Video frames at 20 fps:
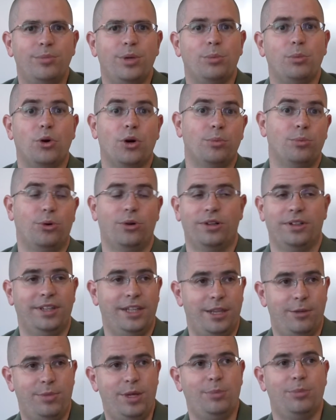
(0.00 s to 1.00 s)
but more importantly,
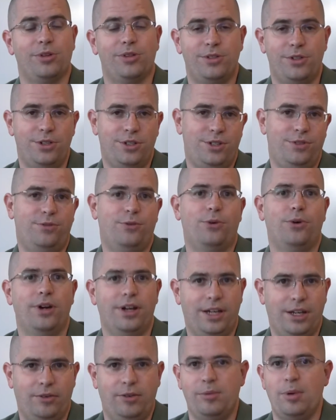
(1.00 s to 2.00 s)
the people searching for
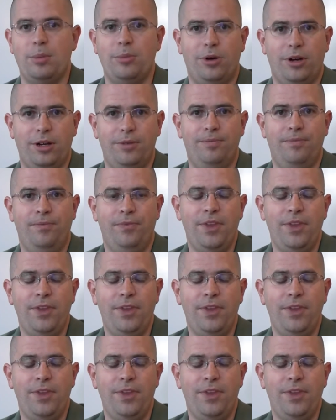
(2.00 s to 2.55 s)
it can remember it.